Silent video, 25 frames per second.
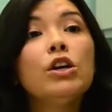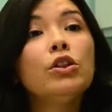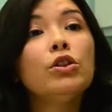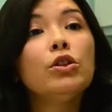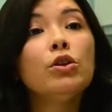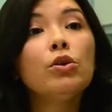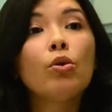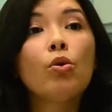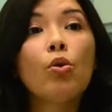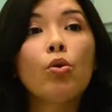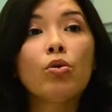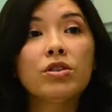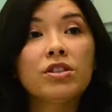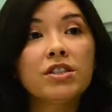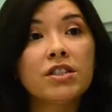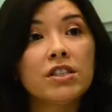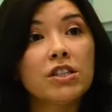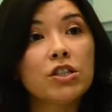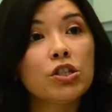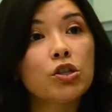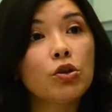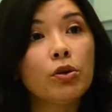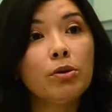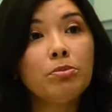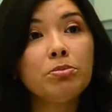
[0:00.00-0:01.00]
the course
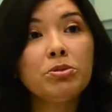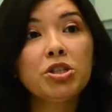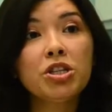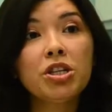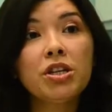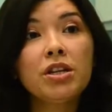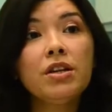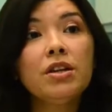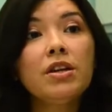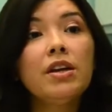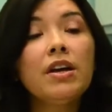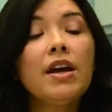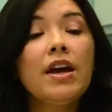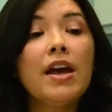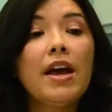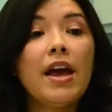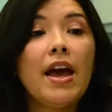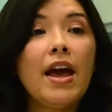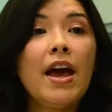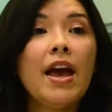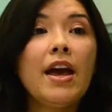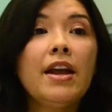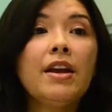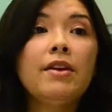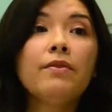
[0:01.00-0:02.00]
description,
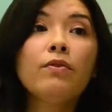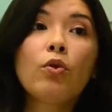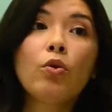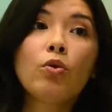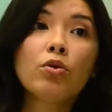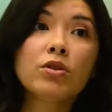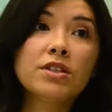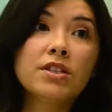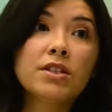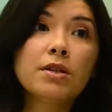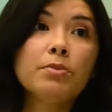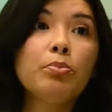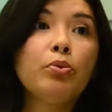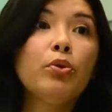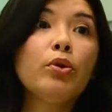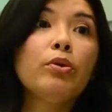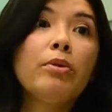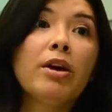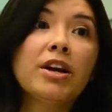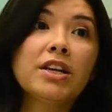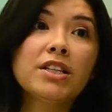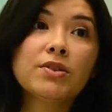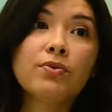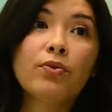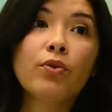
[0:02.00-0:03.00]
and of course the
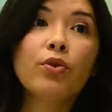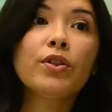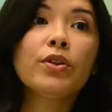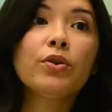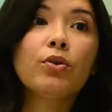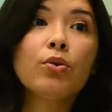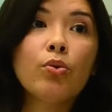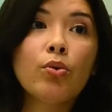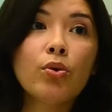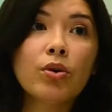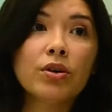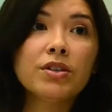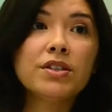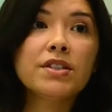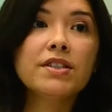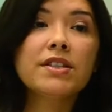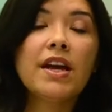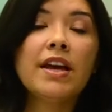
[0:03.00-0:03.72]
prereqs for the course.